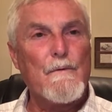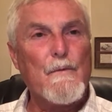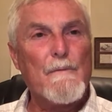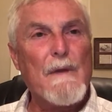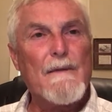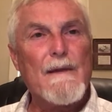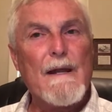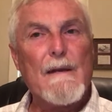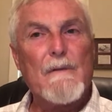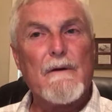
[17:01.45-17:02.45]
went by the
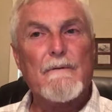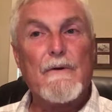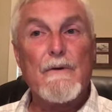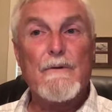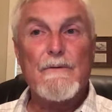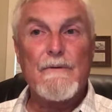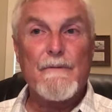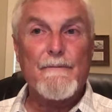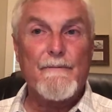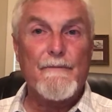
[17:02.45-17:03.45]
name of Cuz
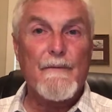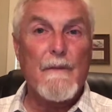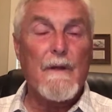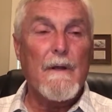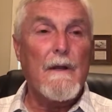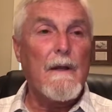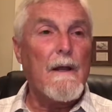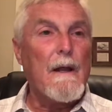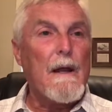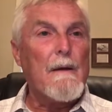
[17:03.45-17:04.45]

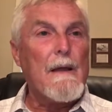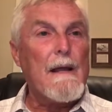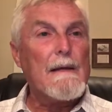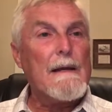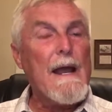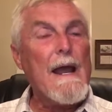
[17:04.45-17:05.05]
and